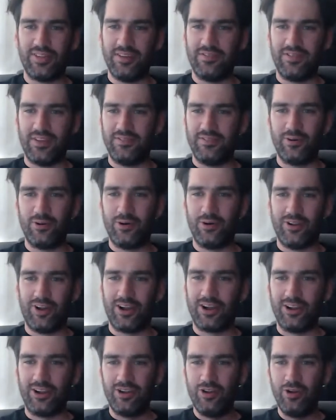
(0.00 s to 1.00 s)
They've got
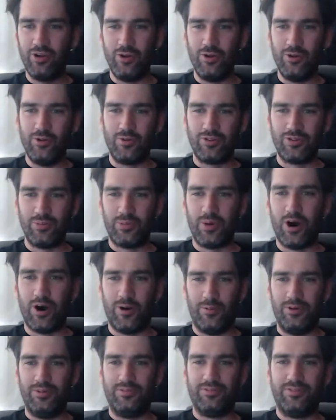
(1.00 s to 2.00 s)
like a new
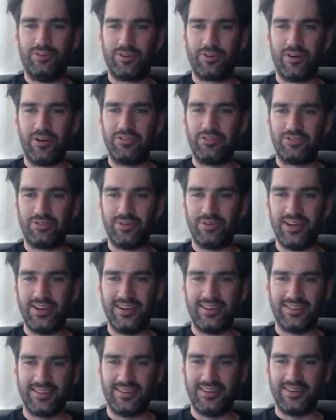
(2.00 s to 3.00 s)
department for
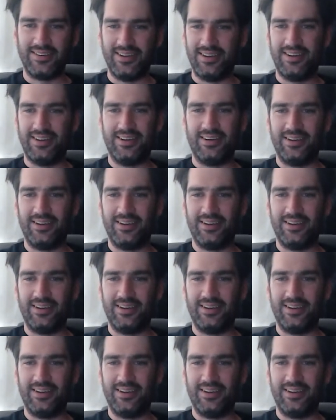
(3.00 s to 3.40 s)
groceries and